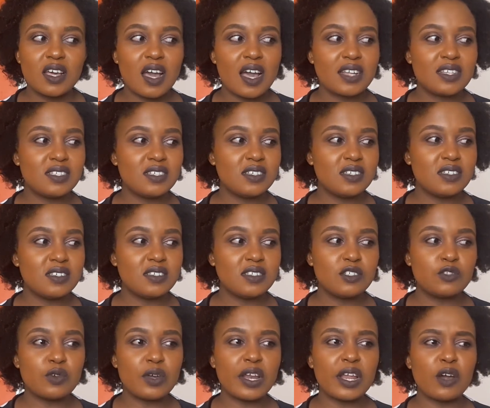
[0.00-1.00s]
ati
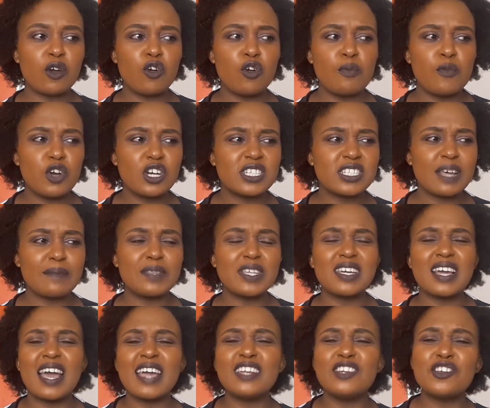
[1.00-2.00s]
sitwende home or something
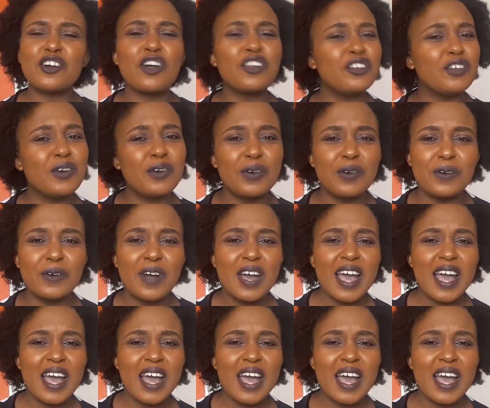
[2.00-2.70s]
i don't know